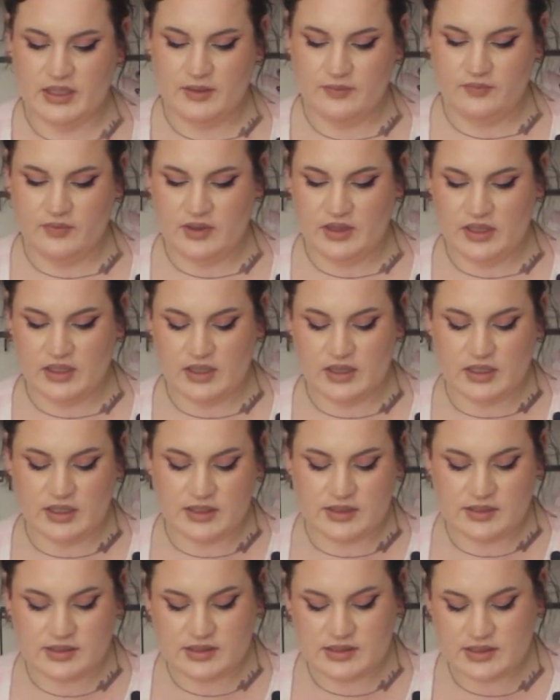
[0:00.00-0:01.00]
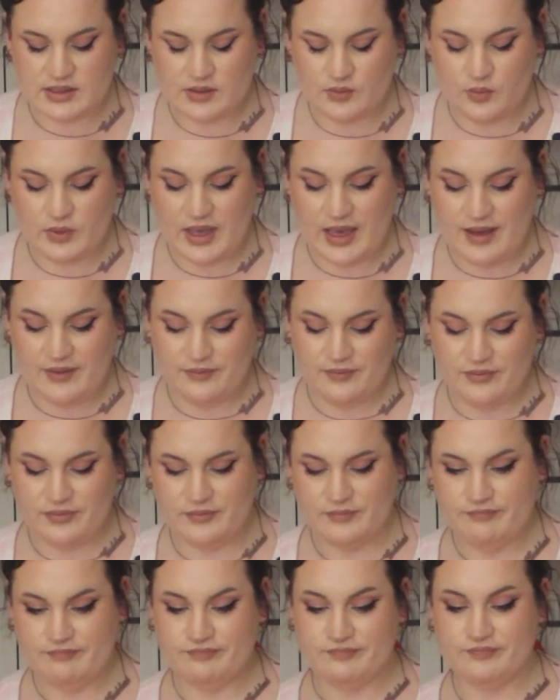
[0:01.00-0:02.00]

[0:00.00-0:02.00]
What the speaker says: keep filling these. We have